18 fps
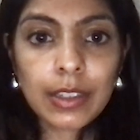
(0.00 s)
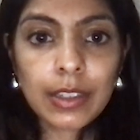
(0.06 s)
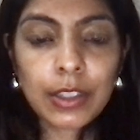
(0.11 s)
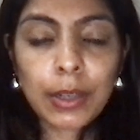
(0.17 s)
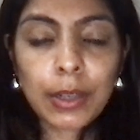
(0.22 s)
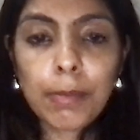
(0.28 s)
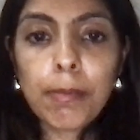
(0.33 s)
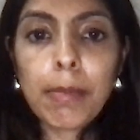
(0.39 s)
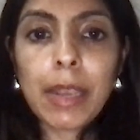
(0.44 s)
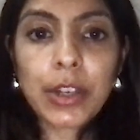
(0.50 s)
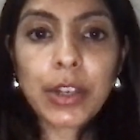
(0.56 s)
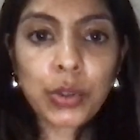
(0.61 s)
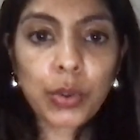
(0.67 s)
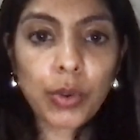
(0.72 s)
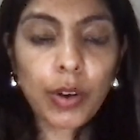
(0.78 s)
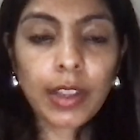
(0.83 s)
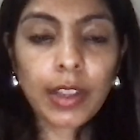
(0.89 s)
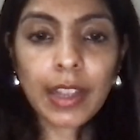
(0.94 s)
to make
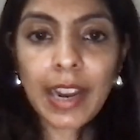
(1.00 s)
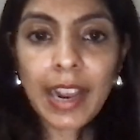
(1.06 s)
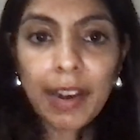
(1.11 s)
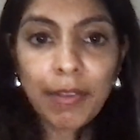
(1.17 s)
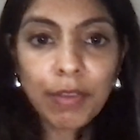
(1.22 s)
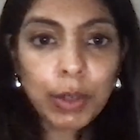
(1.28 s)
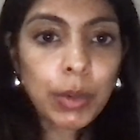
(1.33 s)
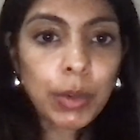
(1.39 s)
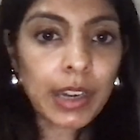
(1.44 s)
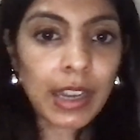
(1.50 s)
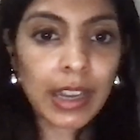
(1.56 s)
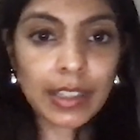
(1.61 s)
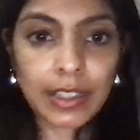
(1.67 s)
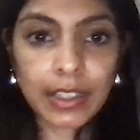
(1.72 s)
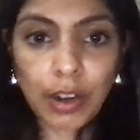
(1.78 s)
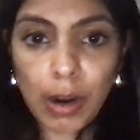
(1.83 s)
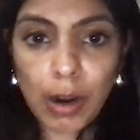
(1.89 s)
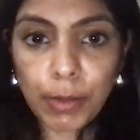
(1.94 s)
sure that everyone
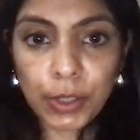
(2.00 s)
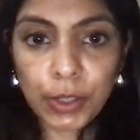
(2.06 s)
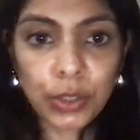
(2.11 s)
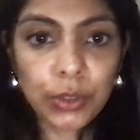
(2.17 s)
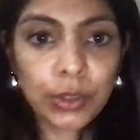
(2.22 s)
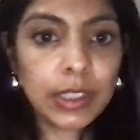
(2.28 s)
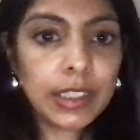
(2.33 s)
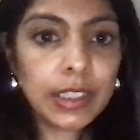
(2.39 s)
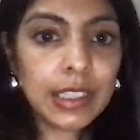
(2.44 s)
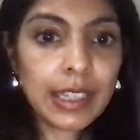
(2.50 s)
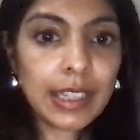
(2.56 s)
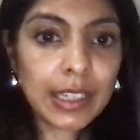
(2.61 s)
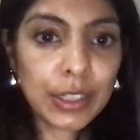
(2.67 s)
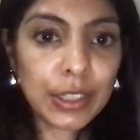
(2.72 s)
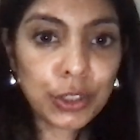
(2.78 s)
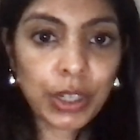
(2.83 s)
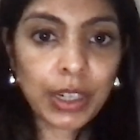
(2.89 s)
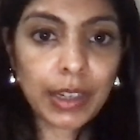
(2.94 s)
has an opportunity and
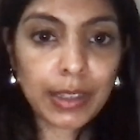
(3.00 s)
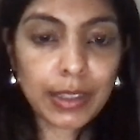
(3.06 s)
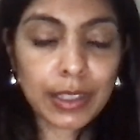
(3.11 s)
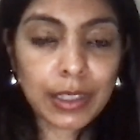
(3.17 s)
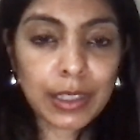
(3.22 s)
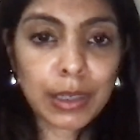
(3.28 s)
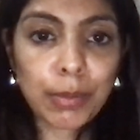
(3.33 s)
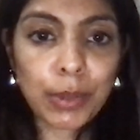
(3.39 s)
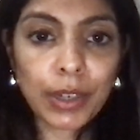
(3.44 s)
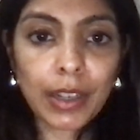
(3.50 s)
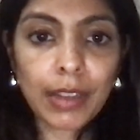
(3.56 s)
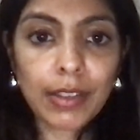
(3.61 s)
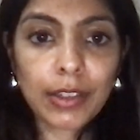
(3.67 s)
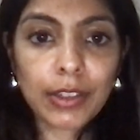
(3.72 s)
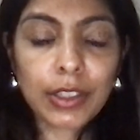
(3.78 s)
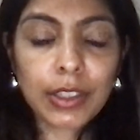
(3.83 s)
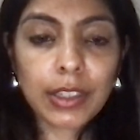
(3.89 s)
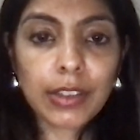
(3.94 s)
a chance to bring in
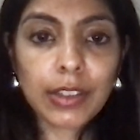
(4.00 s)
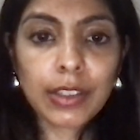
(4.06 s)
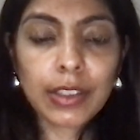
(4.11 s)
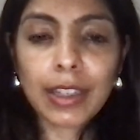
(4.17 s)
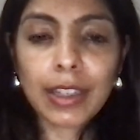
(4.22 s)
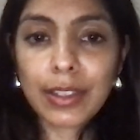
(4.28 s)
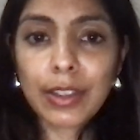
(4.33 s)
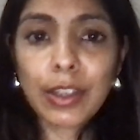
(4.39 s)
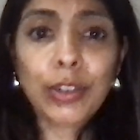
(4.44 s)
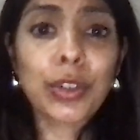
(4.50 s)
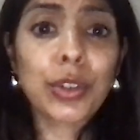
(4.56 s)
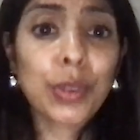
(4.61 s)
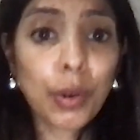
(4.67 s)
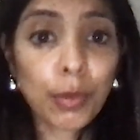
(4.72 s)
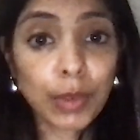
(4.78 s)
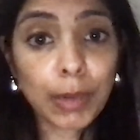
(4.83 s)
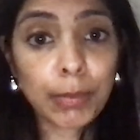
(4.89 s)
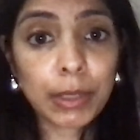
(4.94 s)
their skill sets. There's
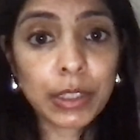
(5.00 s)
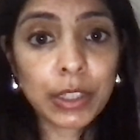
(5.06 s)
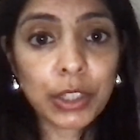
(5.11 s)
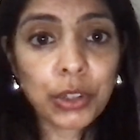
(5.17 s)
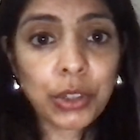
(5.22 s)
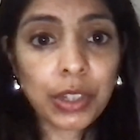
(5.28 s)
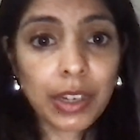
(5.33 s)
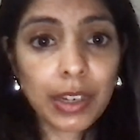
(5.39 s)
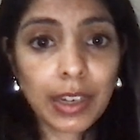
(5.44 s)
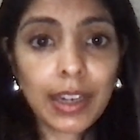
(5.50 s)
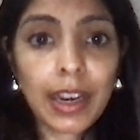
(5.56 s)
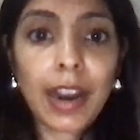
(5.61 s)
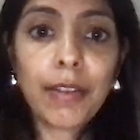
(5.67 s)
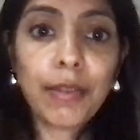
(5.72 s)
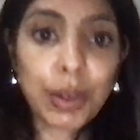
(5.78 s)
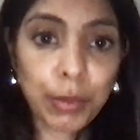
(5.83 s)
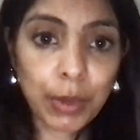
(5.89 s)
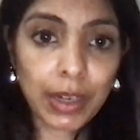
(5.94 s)
no repetition and
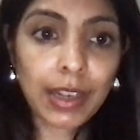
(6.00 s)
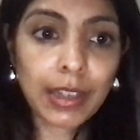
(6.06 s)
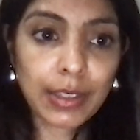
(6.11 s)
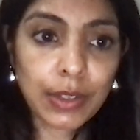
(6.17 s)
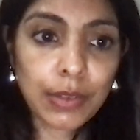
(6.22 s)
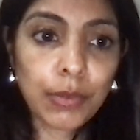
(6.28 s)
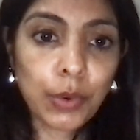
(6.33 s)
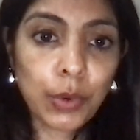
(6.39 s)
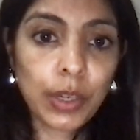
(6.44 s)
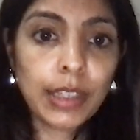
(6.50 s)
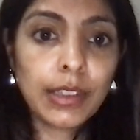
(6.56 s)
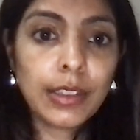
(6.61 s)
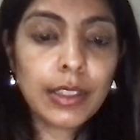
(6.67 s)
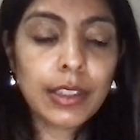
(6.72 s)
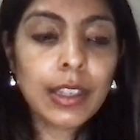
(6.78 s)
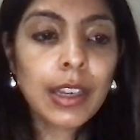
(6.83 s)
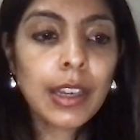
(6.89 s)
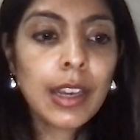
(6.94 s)
everyone has a
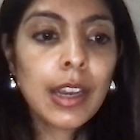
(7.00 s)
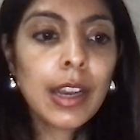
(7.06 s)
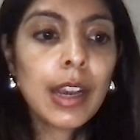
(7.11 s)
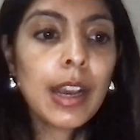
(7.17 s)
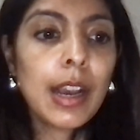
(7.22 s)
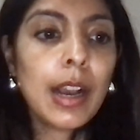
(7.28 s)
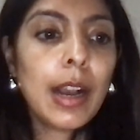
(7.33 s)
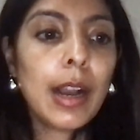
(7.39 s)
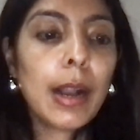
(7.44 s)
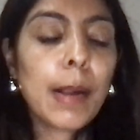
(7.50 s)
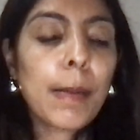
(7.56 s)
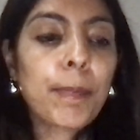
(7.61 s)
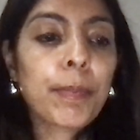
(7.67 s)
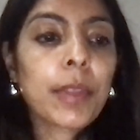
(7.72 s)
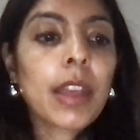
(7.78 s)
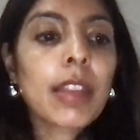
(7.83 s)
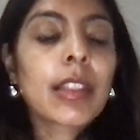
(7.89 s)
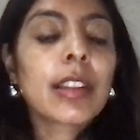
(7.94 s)
voice.
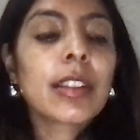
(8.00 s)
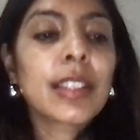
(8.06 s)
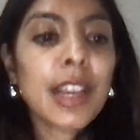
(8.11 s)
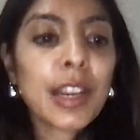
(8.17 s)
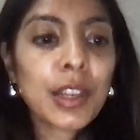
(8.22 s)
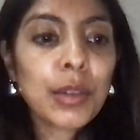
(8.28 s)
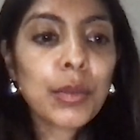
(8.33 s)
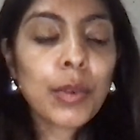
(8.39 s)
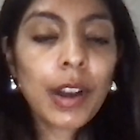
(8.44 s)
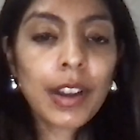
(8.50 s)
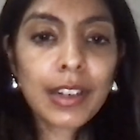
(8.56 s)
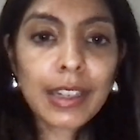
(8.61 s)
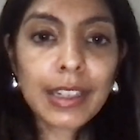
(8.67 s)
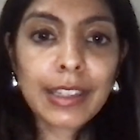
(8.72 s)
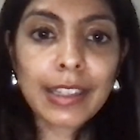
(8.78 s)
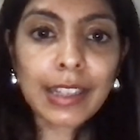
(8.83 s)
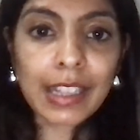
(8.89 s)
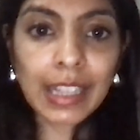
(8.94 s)
The second one
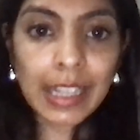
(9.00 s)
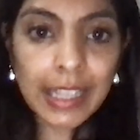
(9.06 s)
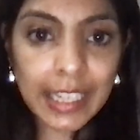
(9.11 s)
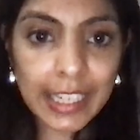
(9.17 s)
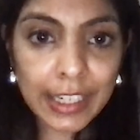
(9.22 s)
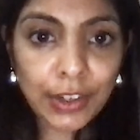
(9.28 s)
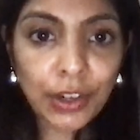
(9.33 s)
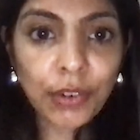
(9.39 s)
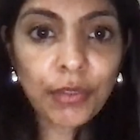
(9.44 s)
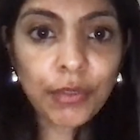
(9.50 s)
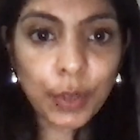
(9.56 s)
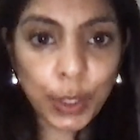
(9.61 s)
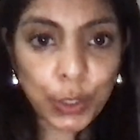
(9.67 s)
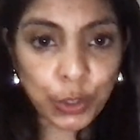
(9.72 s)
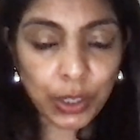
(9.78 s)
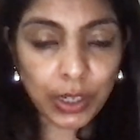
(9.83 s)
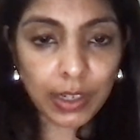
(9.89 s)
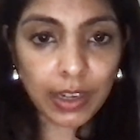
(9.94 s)
is a clear
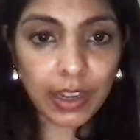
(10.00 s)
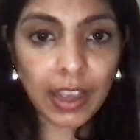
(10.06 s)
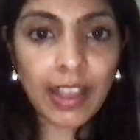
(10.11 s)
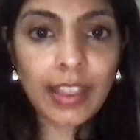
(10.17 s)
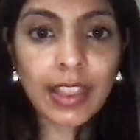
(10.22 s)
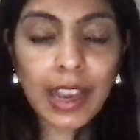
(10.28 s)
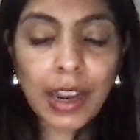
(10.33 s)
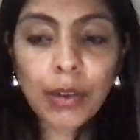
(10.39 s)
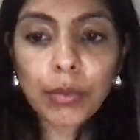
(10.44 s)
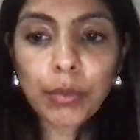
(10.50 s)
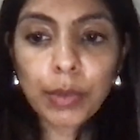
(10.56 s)
vision. And that